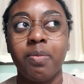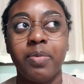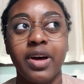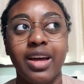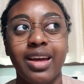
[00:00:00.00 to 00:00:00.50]

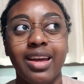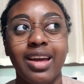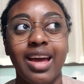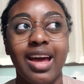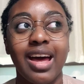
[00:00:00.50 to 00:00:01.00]
but
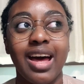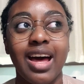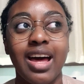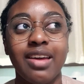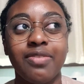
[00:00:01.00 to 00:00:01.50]

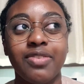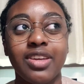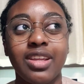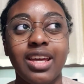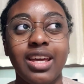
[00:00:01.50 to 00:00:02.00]
I
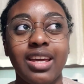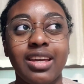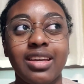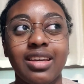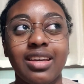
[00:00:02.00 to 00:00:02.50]
feel
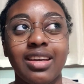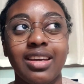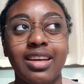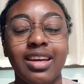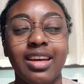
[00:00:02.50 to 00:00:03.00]
like
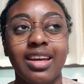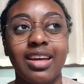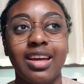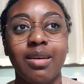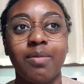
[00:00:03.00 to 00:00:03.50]

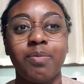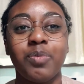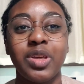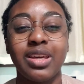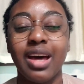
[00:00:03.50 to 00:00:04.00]

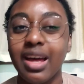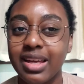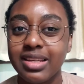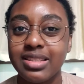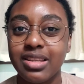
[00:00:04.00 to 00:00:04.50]

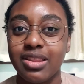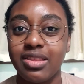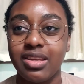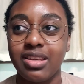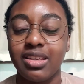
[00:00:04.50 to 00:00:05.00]
because
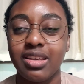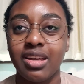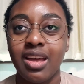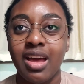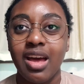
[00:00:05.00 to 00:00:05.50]
the
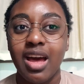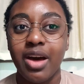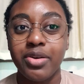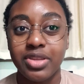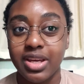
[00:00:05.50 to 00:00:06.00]

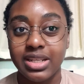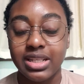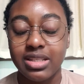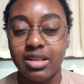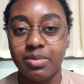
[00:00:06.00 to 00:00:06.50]
healthcare
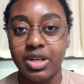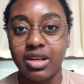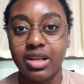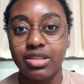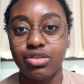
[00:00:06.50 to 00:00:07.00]
system
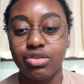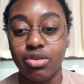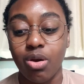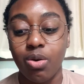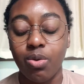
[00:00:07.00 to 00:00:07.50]
here is
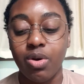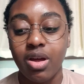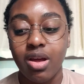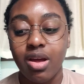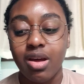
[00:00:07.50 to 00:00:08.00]
so
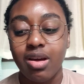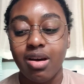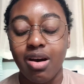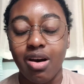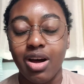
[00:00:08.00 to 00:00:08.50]

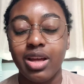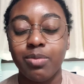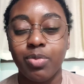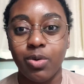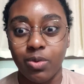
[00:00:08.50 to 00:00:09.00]
on
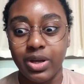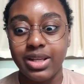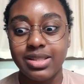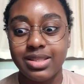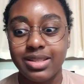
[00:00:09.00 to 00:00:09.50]

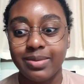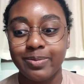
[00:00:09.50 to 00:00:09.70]
point,